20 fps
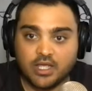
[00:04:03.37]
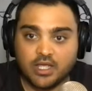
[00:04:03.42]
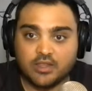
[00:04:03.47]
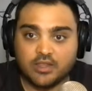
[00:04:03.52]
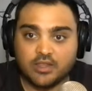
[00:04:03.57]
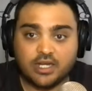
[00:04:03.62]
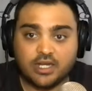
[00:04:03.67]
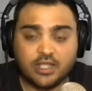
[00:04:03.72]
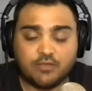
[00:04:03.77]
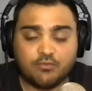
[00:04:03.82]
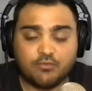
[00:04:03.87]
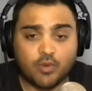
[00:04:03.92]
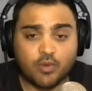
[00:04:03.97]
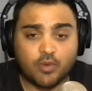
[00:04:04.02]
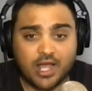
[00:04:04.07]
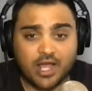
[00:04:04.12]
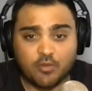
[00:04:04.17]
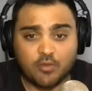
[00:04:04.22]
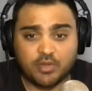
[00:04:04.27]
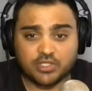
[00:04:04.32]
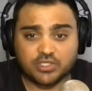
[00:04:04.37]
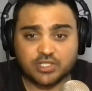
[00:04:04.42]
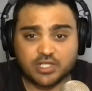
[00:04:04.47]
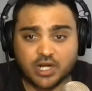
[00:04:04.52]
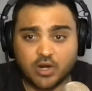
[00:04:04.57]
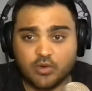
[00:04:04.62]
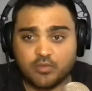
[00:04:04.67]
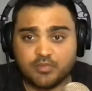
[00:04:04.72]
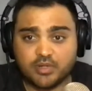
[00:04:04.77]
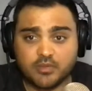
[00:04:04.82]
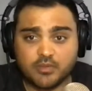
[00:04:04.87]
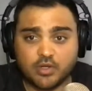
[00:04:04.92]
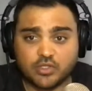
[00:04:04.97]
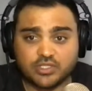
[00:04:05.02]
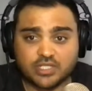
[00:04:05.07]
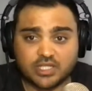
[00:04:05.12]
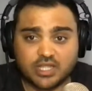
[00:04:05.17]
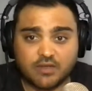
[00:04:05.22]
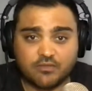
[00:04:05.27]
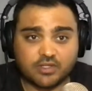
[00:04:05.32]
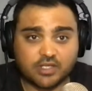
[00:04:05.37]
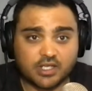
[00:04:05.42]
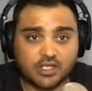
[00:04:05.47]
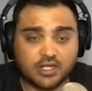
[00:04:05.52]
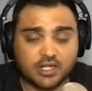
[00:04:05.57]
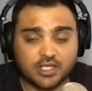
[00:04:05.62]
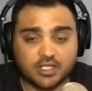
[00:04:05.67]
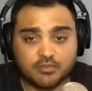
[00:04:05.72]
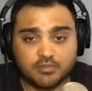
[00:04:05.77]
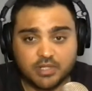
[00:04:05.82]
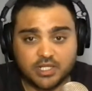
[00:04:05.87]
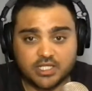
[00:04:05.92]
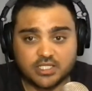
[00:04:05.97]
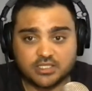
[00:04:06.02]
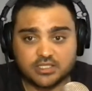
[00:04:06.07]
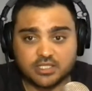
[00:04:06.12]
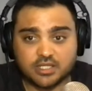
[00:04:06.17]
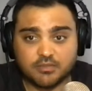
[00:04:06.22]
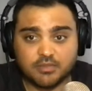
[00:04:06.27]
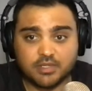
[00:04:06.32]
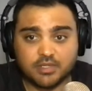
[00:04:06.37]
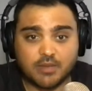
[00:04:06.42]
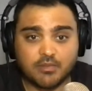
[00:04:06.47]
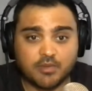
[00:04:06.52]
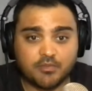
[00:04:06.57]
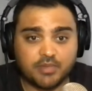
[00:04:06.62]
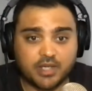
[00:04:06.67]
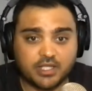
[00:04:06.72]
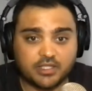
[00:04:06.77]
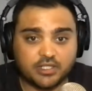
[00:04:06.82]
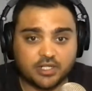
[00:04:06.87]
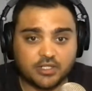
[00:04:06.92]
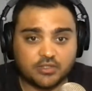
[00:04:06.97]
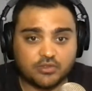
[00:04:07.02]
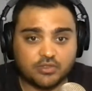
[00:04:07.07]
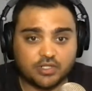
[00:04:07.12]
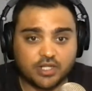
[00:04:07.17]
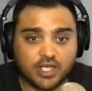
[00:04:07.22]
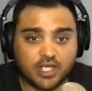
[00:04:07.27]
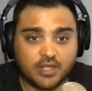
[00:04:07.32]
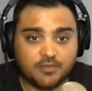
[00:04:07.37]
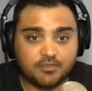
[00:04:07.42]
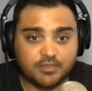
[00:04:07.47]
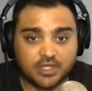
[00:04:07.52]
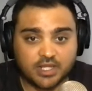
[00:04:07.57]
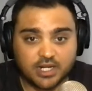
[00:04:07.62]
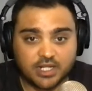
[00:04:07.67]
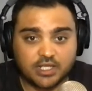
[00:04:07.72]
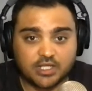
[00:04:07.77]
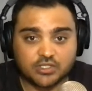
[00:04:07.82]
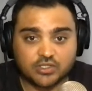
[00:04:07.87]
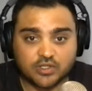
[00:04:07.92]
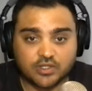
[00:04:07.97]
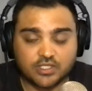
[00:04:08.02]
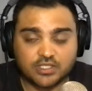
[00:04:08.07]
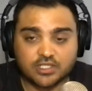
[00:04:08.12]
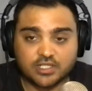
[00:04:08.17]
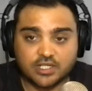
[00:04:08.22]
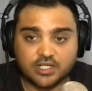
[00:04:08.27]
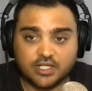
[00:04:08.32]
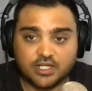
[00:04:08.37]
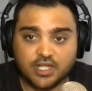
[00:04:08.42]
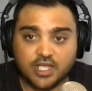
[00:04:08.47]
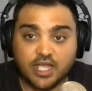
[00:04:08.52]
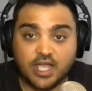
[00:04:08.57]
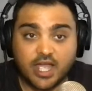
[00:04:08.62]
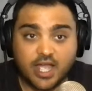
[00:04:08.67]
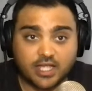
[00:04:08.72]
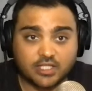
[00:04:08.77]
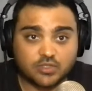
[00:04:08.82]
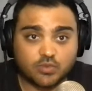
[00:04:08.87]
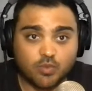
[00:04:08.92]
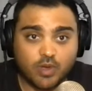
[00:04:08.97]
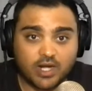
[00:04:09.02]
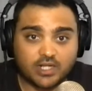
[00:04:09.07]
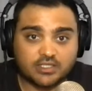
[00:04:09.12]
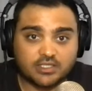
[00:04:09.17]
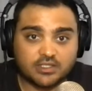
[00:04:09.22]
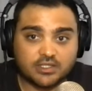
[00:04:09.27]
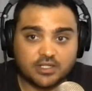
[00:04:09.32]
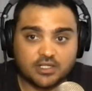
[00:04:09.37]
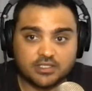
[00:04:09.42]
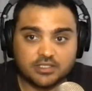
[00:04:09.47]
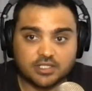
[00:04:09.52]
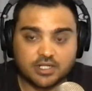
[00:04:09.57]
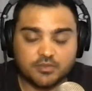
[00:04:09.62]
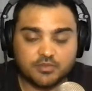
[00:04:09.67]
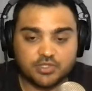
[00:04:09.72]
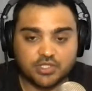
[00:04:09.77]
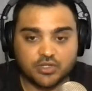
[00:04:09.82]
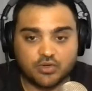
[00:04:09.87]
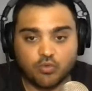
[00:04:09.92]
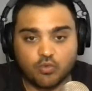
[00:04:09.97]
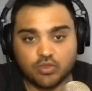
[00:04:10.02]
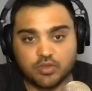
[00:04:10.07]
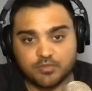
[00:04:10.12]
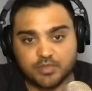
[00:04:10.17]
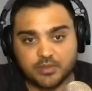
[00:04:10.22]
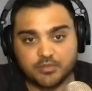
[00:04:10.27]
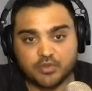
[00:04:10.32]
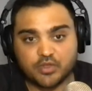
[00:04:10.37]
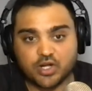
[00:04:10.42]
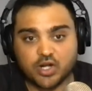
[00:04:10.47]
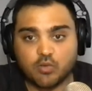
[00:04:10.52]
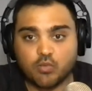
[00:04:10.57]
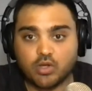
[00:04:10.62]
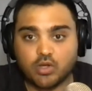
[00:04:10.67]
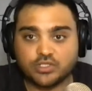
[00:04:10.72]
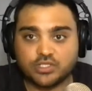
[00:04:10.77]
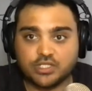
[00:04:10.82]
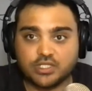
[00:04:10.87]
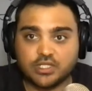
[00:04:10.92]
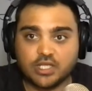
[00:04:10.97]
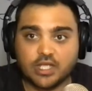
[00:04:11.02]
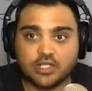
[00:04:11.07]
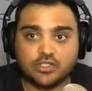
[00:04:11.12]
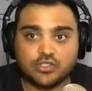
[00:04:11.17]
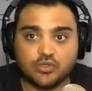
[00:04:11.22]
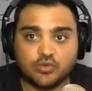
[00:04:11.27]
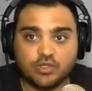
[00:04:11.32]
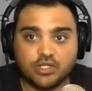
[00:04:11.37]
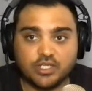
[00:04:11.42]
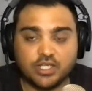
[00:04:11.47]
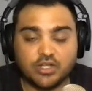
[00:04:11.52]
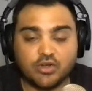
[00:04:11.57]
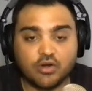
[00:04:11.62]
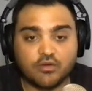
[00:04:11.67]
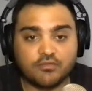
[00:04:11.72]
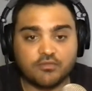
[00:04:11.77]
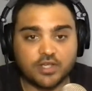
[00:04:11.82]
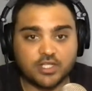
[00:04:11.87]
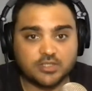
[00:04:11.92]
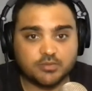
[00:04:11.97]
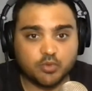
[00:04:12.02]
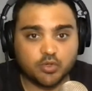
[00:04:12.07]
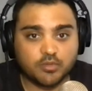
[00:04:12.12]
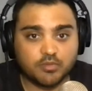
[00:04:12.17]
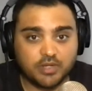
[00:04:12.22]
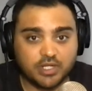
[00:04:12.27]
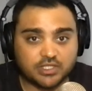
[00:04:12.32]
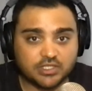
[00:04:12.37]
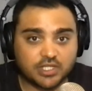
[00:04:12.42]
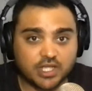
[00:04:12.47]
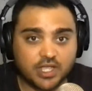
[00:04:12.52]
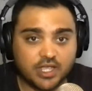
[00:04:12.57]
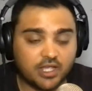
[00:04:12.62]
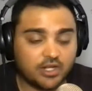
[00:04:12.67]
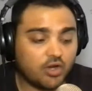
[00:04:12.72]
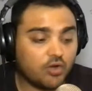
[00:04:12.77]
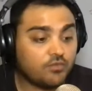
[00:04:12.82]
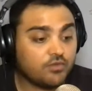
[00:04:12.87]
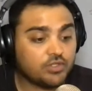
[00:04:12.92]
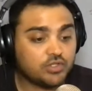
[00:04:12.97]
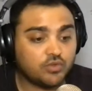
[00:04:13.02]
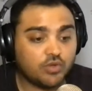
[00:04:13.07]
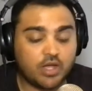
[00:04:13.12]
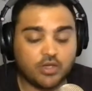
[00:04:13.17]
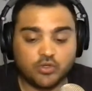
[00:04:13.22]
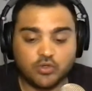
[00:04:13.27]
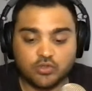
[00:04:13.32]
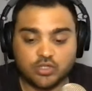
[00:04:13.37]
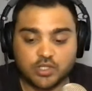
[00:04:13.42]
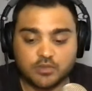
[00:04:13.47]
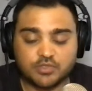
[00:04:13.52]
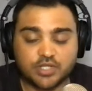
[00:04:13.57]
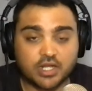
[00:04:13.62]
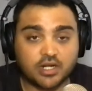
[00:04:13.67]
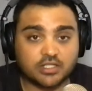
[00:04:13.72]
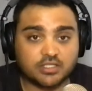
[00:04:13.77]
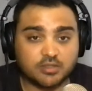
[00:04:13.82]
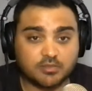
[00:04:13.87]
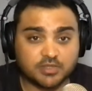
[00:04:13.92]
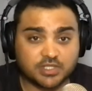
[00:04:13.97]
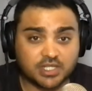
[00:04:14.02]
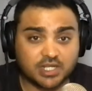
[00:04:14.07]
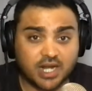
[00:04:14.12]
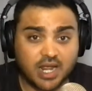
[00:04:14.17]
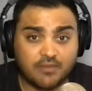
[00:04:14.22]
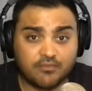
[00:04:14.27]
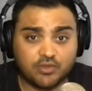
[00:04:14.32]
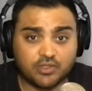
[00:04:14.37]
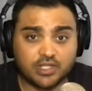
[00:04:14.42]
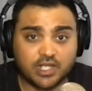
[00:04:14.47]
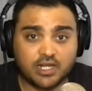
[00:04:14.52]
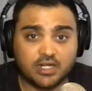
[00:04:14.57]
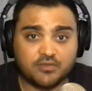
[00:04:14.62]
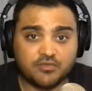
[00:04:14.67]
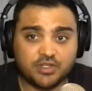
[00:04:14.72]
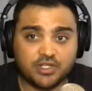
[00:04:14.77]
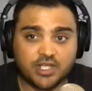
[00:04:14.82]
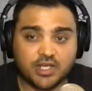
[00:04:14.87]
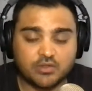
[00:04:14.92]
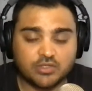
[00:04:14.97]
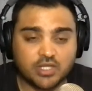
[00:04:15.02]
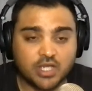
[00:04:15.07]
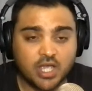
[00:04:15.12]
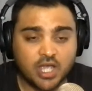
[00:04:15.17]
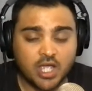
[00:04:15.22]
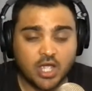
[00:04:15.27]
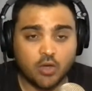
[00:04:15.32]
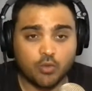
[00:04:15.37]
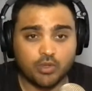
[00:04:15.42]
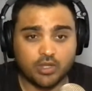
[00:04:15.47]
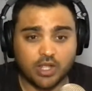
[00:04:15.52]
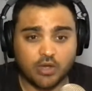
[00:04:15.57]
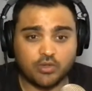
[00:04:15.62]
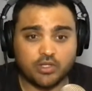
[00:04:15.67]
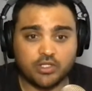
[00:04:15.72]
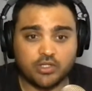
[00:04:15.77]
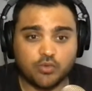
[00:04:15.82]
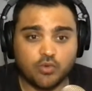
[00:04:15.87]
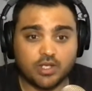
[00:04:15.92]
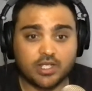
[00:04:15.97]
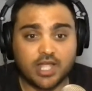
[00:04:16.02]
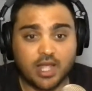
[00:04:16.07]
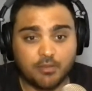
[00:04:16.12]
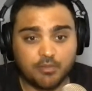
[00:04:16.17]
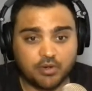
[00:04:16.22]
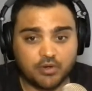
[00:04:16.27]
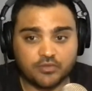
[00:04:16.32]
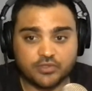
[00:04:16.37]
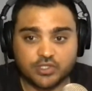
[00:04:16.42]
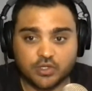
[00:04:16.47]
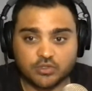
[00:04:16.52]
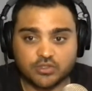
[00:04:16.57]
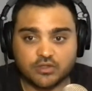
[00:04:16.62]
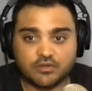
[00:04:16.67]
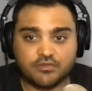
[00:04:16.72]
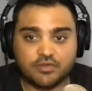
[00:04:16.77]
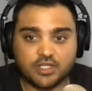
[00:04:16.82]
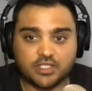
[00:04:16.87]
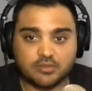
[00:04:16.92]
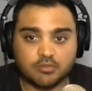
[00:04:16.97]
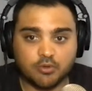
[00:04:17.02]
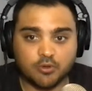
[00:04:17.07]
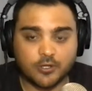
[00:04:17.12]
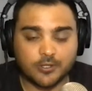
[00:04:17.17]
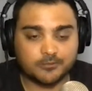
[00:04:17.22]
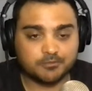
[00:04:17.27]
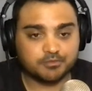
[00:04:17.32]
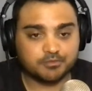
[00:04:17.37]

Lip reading: Then if you want to help us grow and promote South African cricket, please become a Patron today. The link is on the screen as well as in the description. All the people that are watching and tuning in on Facebook, please head over to our YouTube channel, subscribe for daily videos. We'll only do a couple of shows on Facebook